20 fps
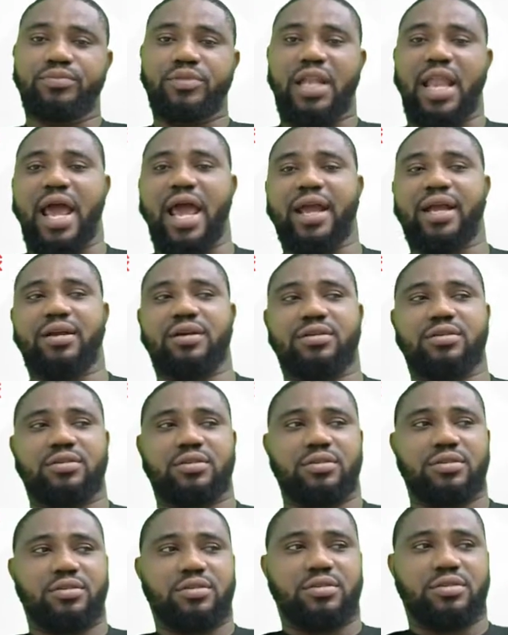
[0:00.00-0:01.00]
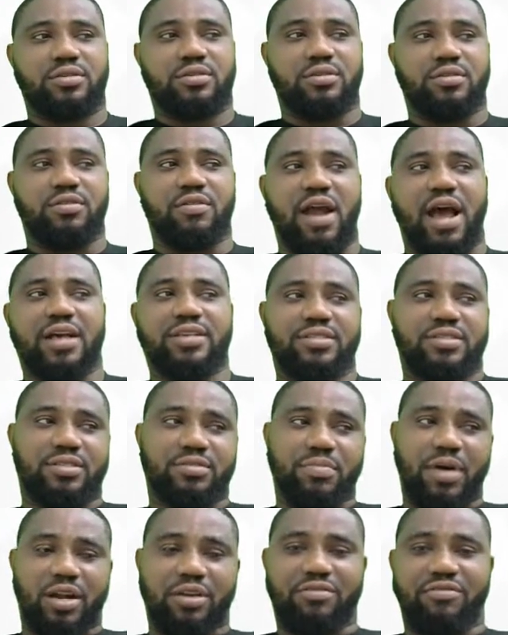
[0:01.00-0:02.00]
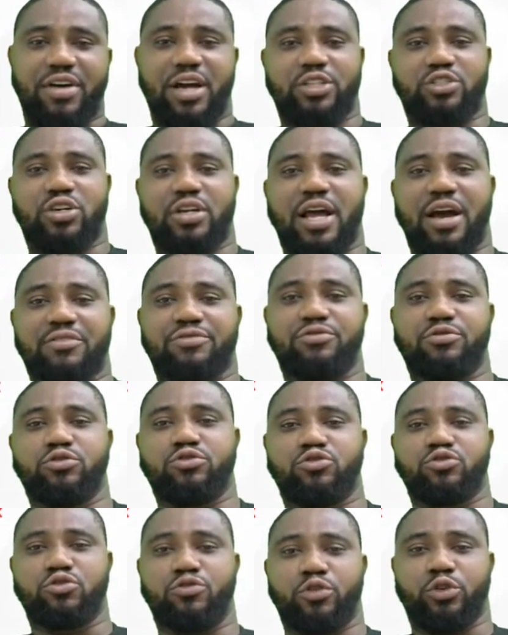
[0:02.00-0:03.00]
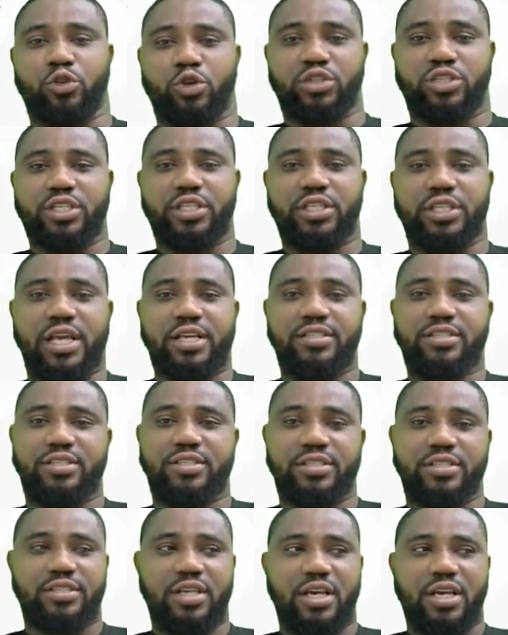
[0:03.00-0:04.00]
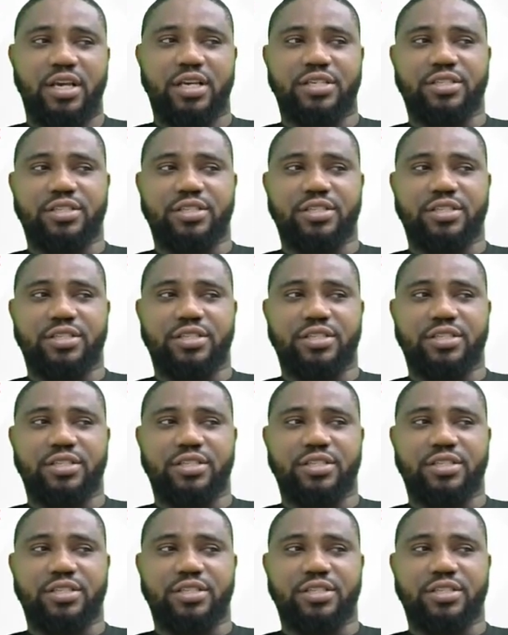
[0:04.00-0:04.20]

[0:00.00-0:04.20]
Like grass manufacture their food through photosynthesis,